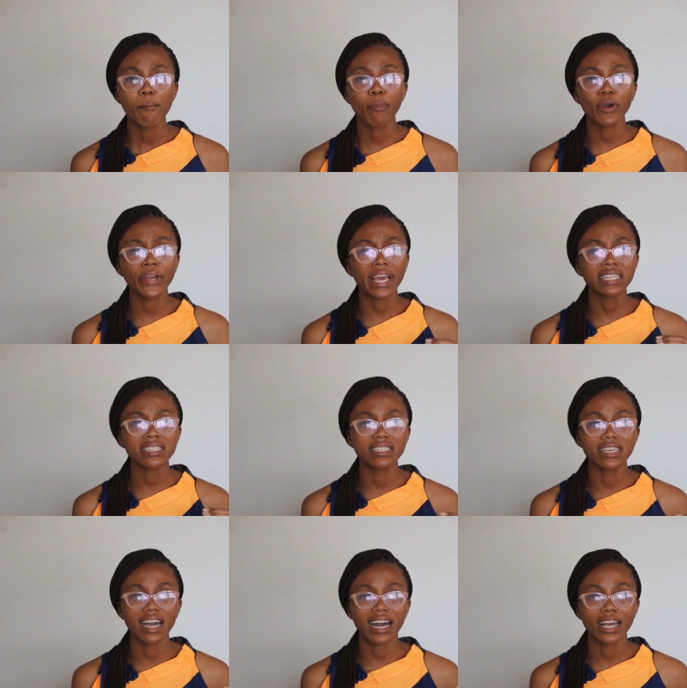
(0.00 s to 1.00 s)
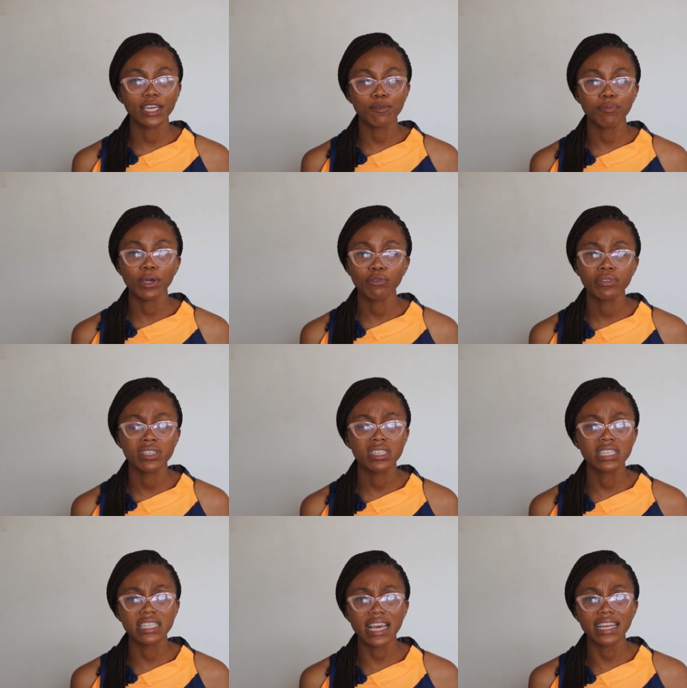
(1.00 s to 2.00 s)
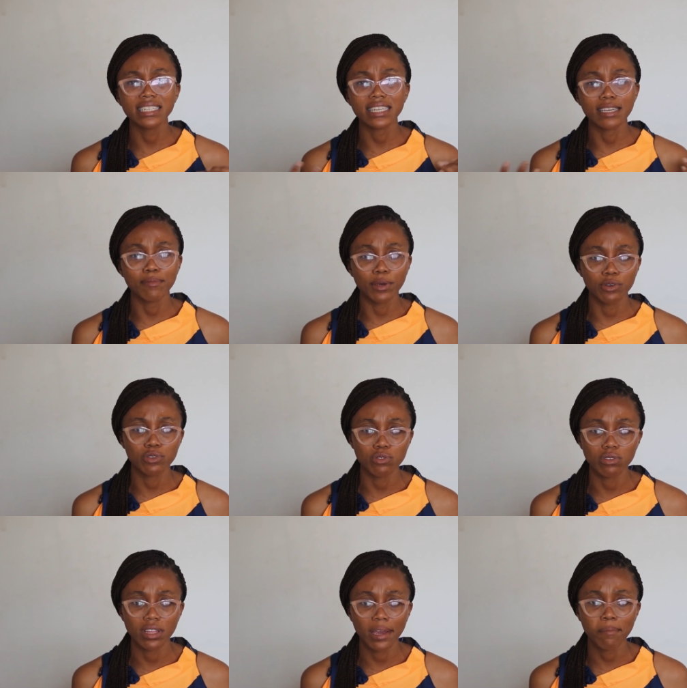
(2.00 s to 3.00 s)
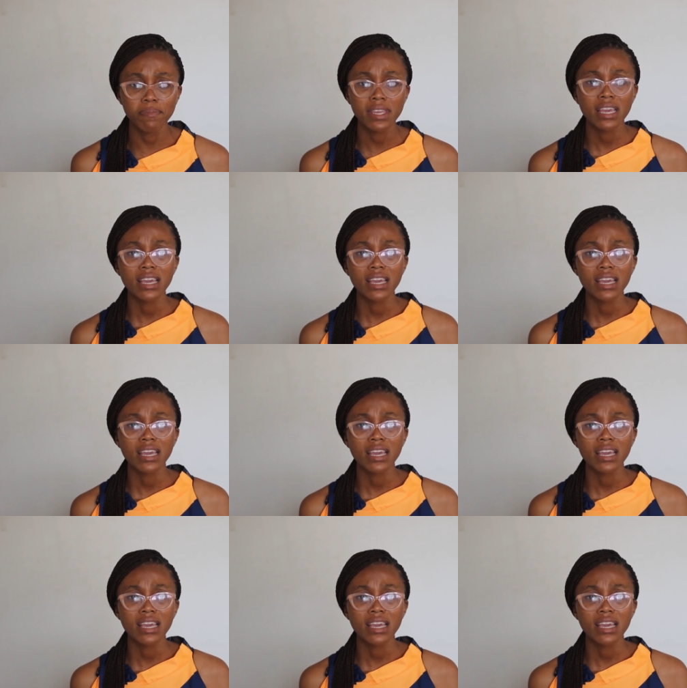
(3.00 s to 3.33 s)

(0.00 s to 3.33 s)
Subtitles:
but get their emails, send emails to them,